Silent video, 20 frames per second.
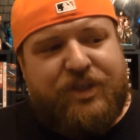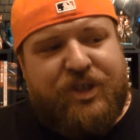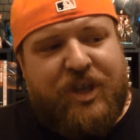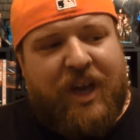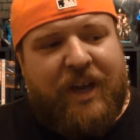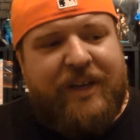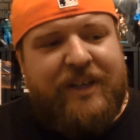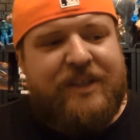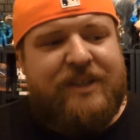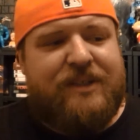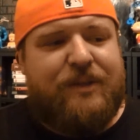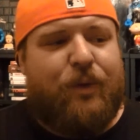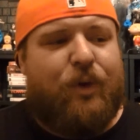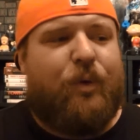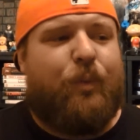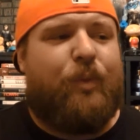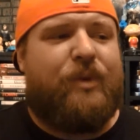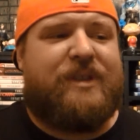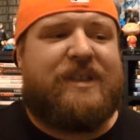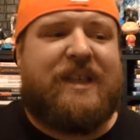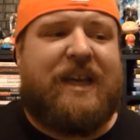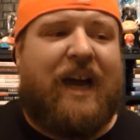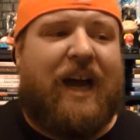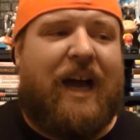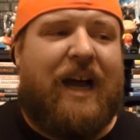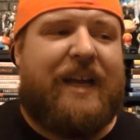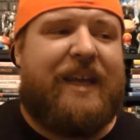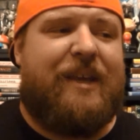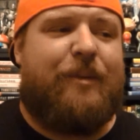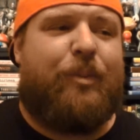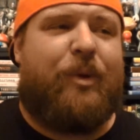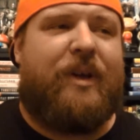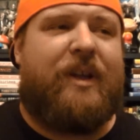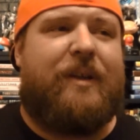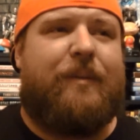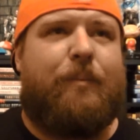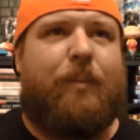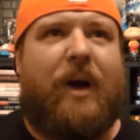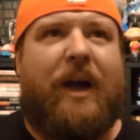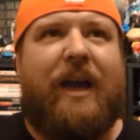Johnny Storm was cocky, but
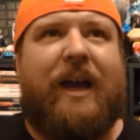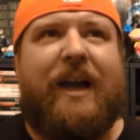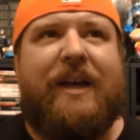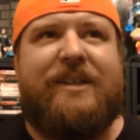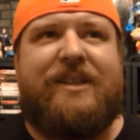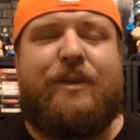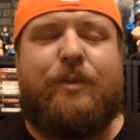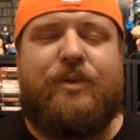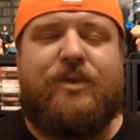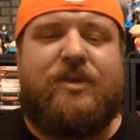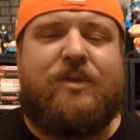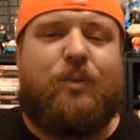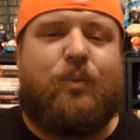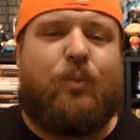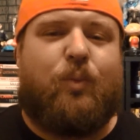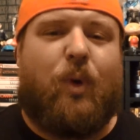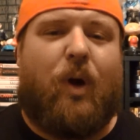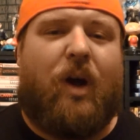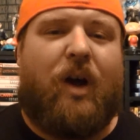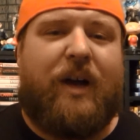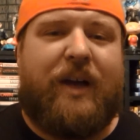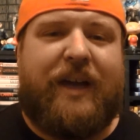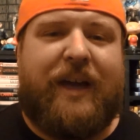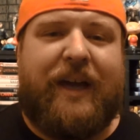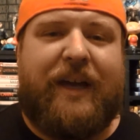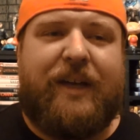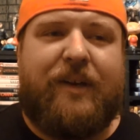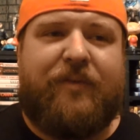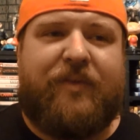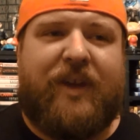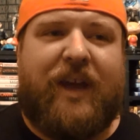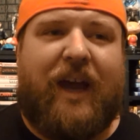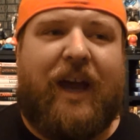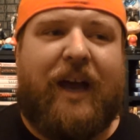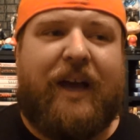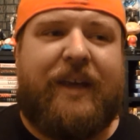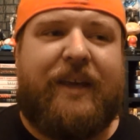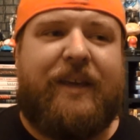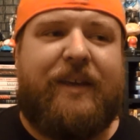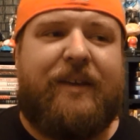in my eyes, he was the wrong kind of
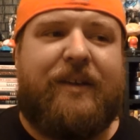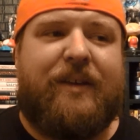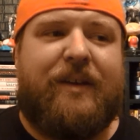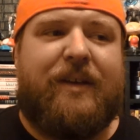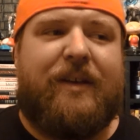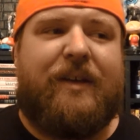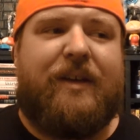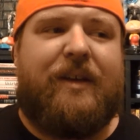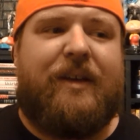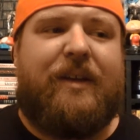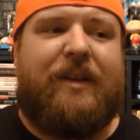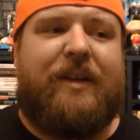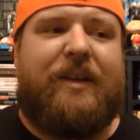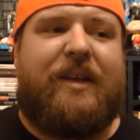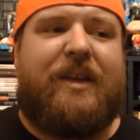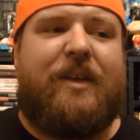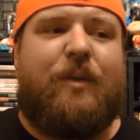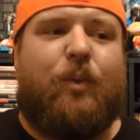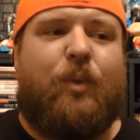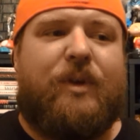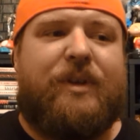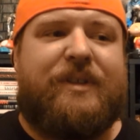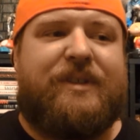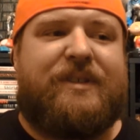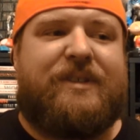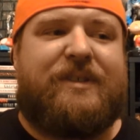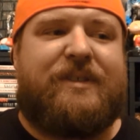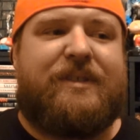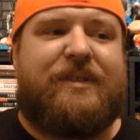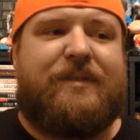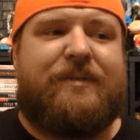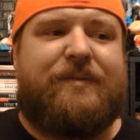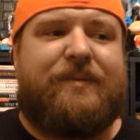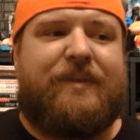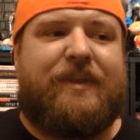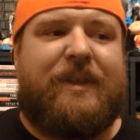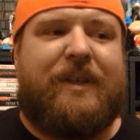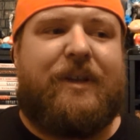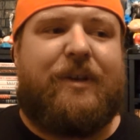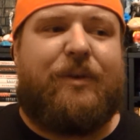cocky. He was,
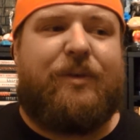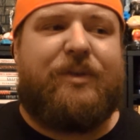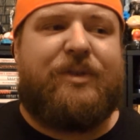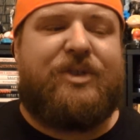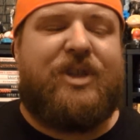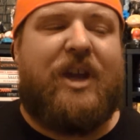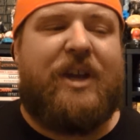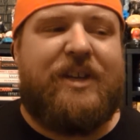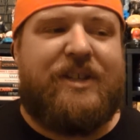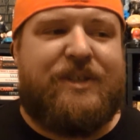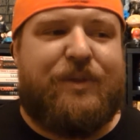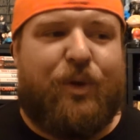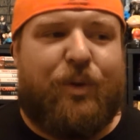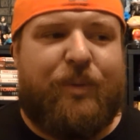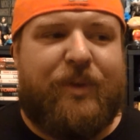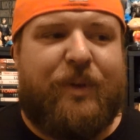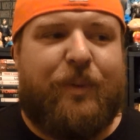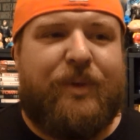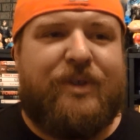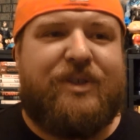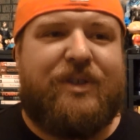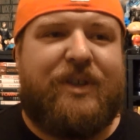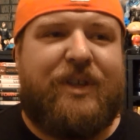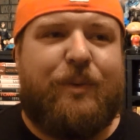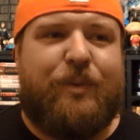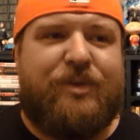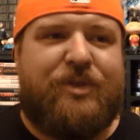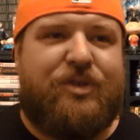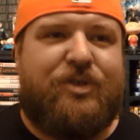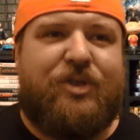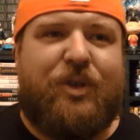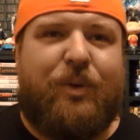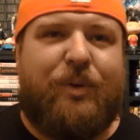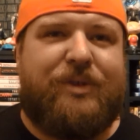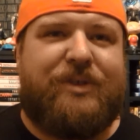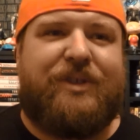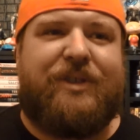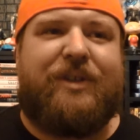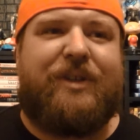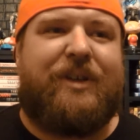you know, Johnny Storm in the original, he was a
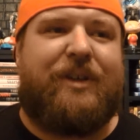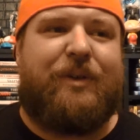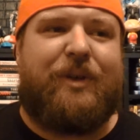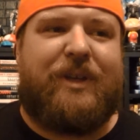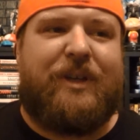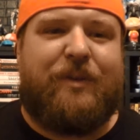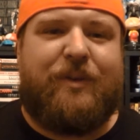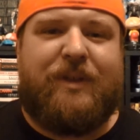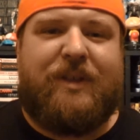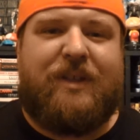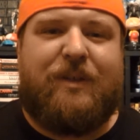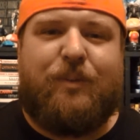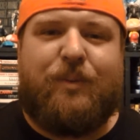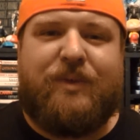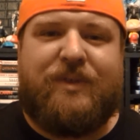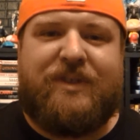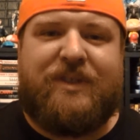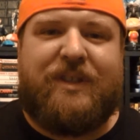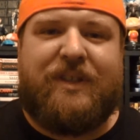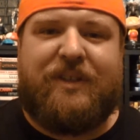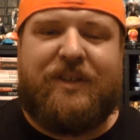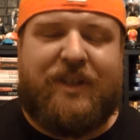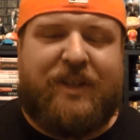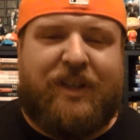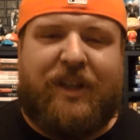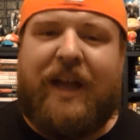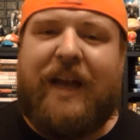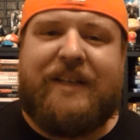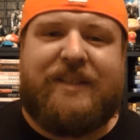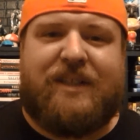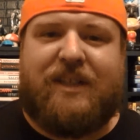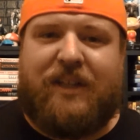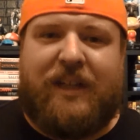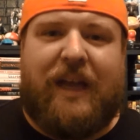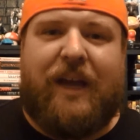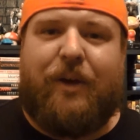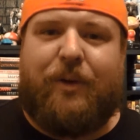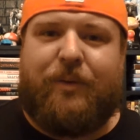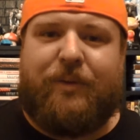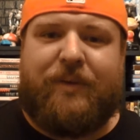jokester. You know, he he was the the class
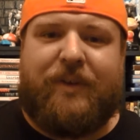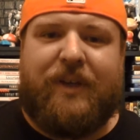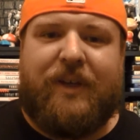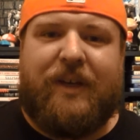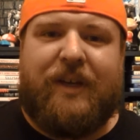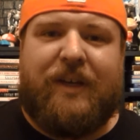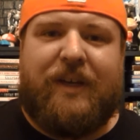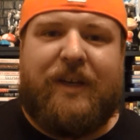clown,